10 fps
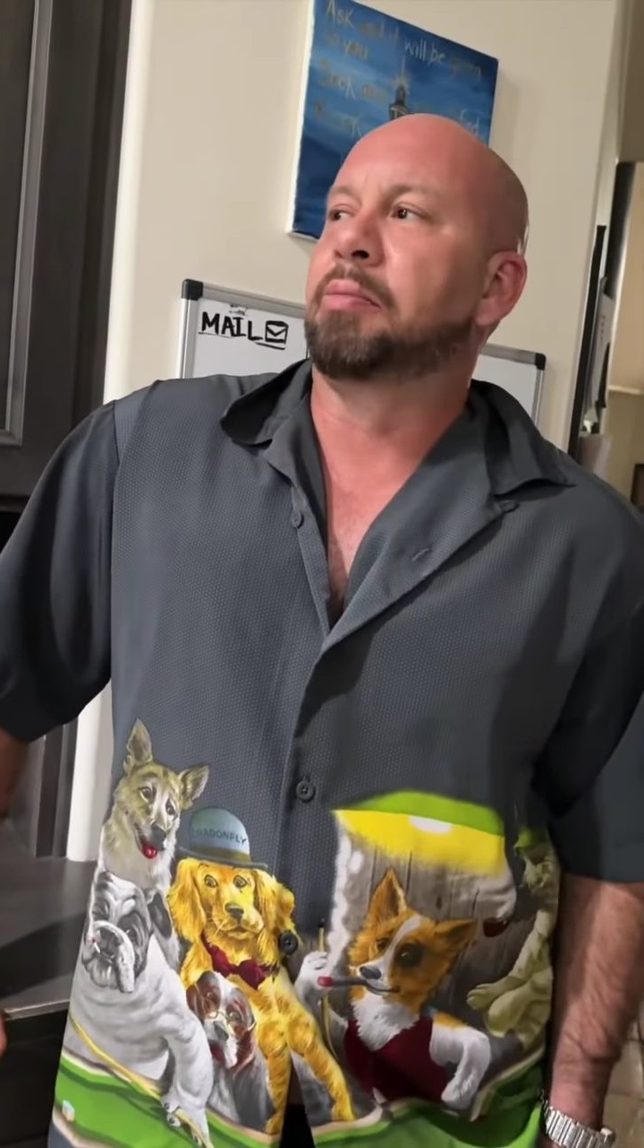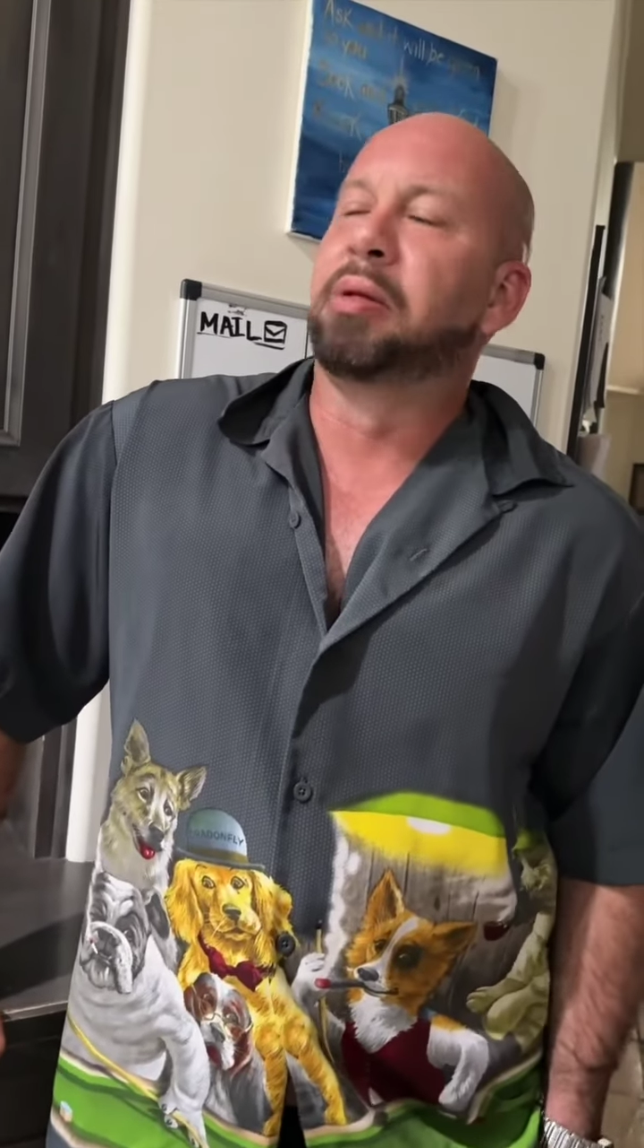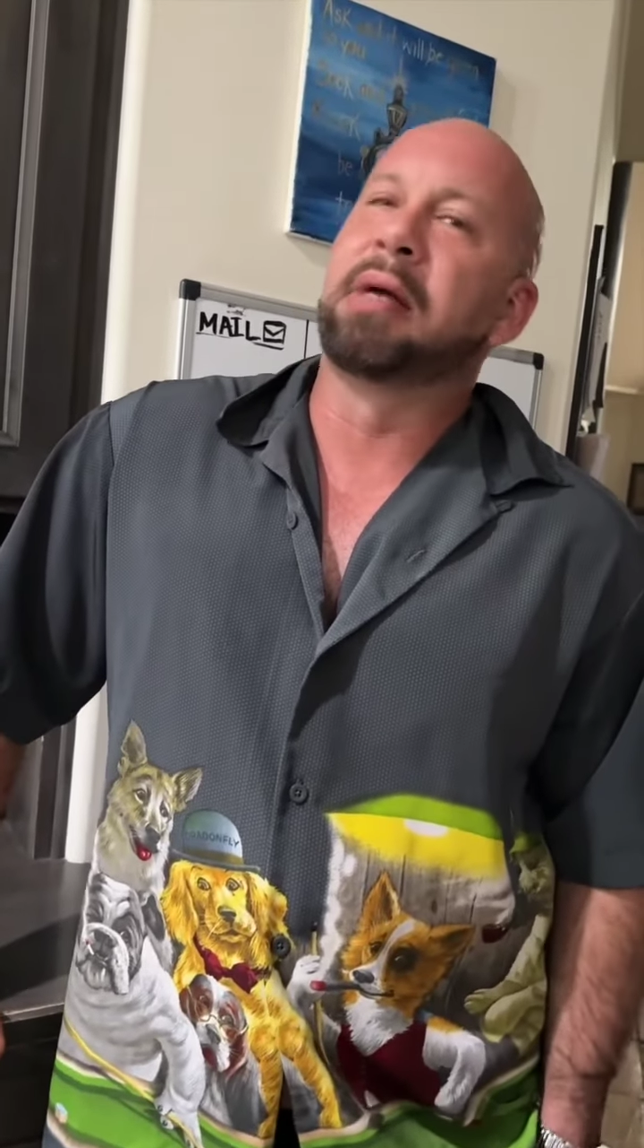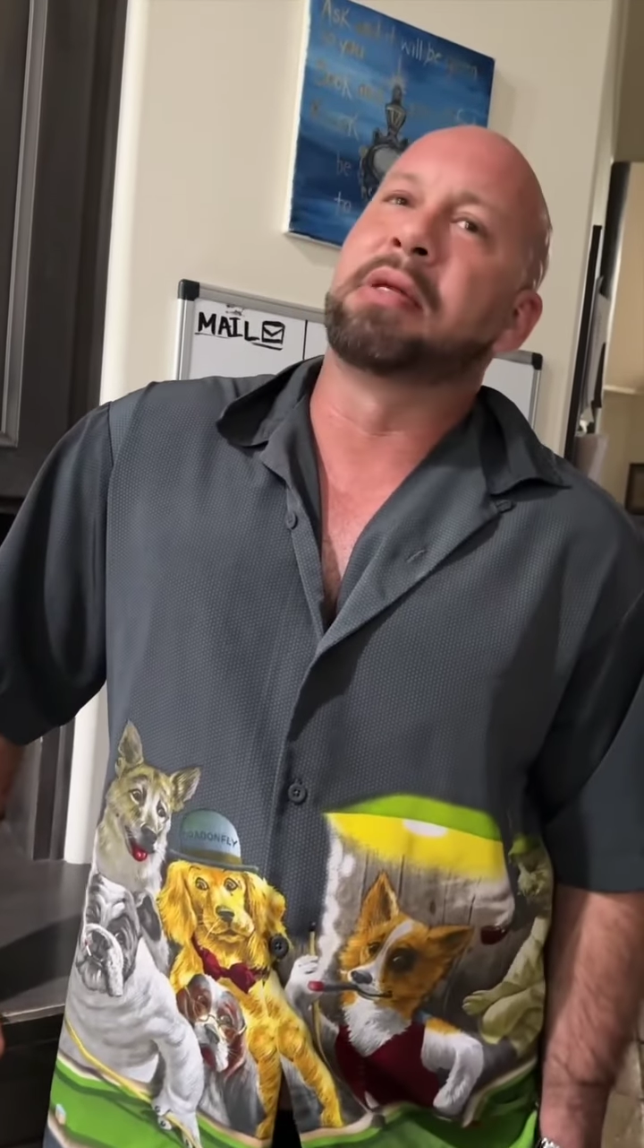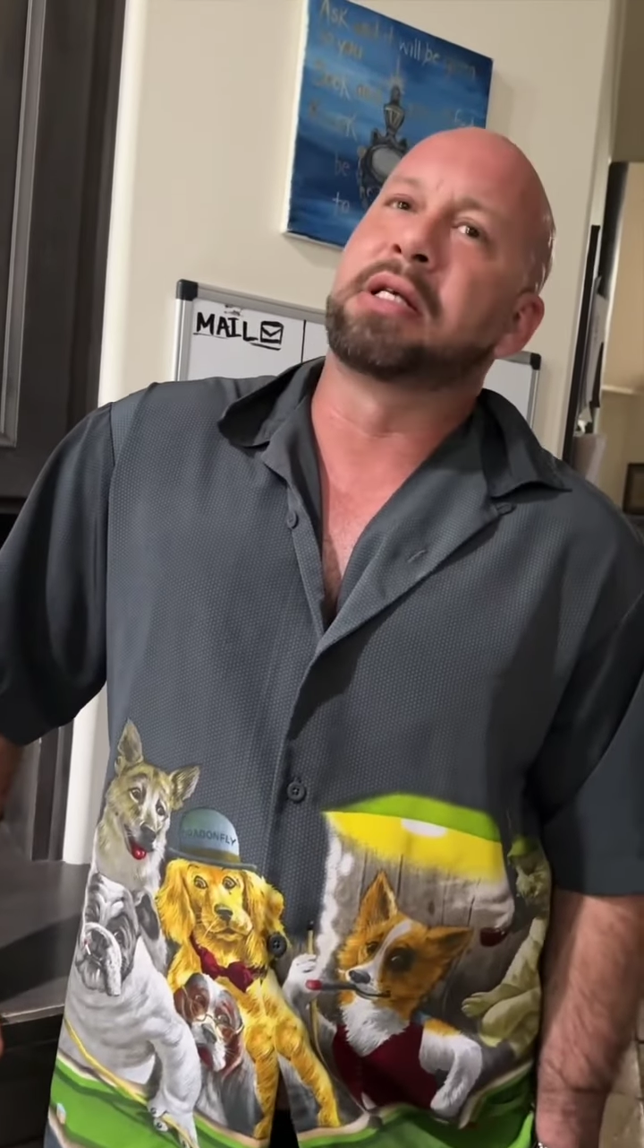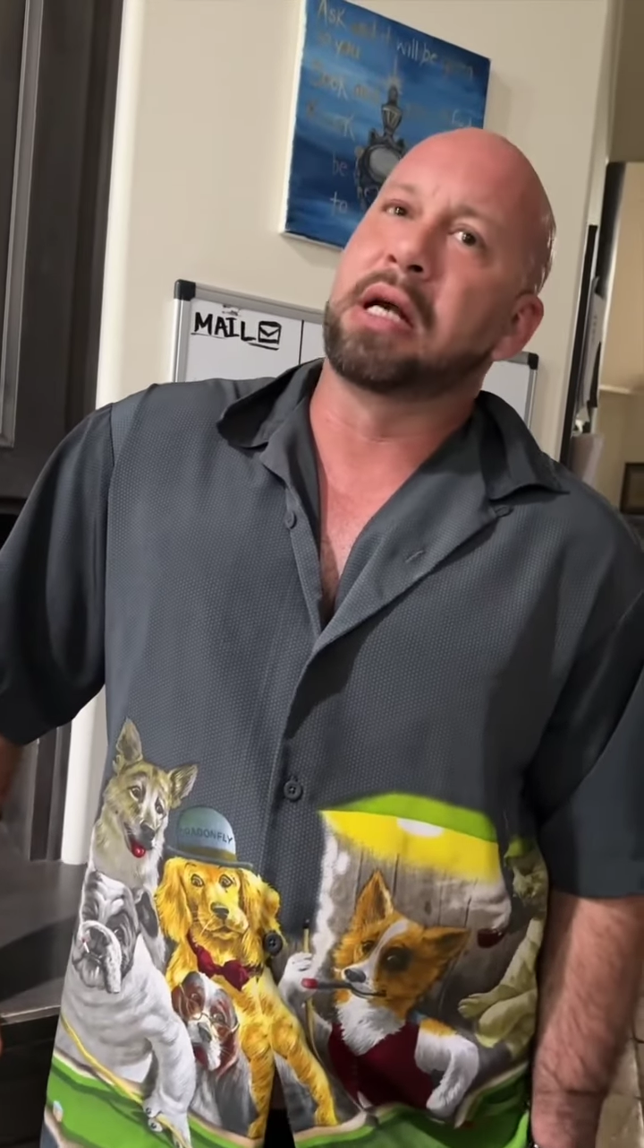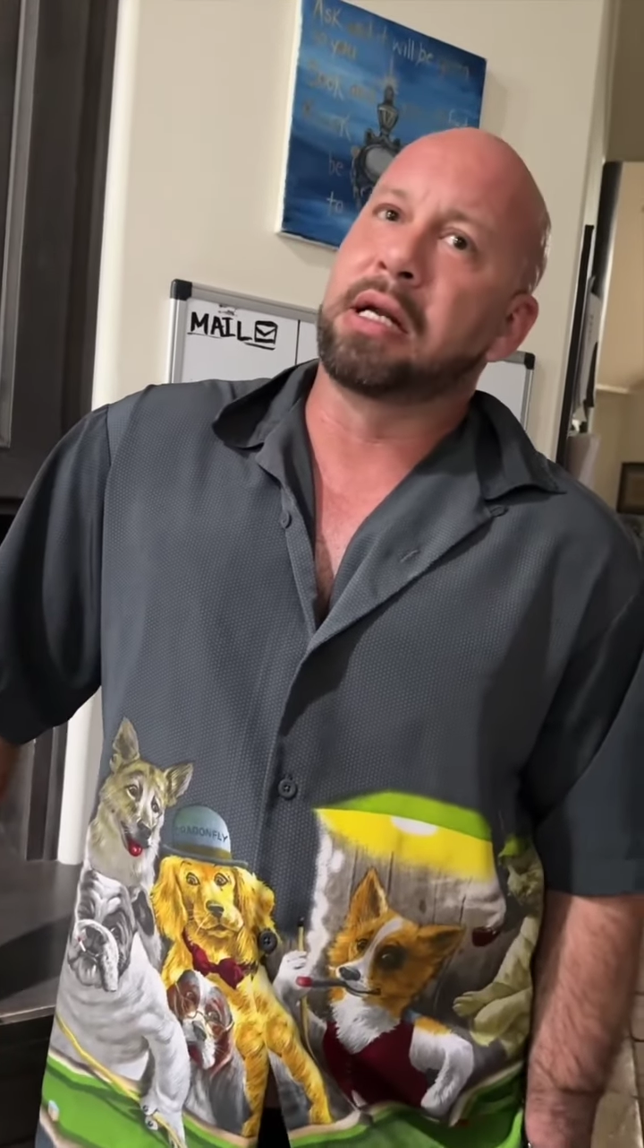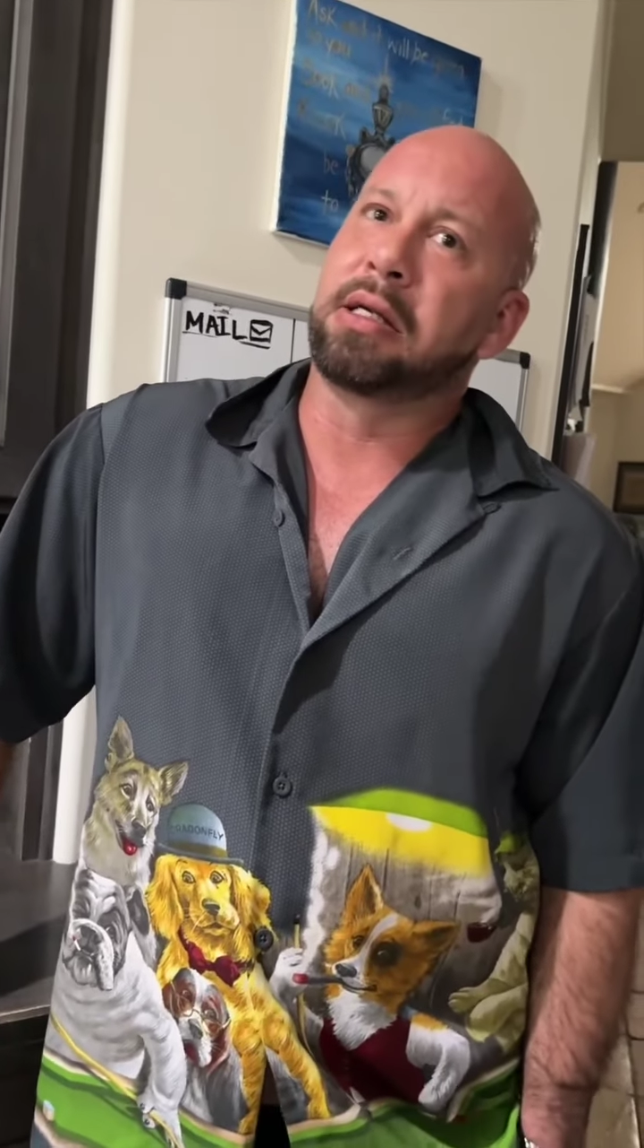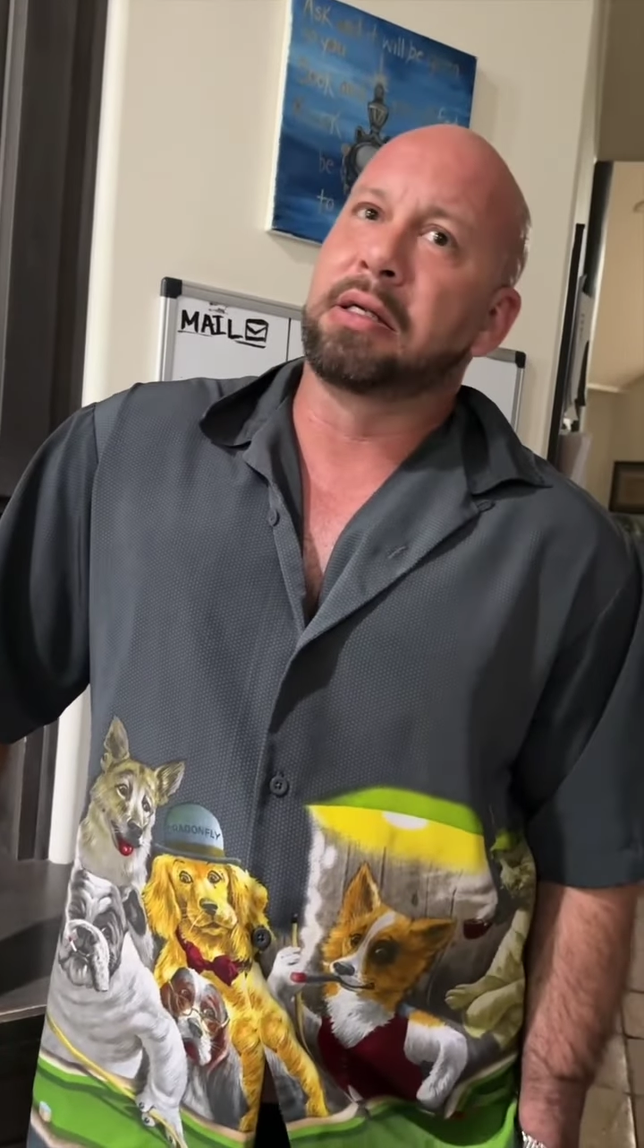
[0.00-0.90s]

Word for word: Blame the Chinese.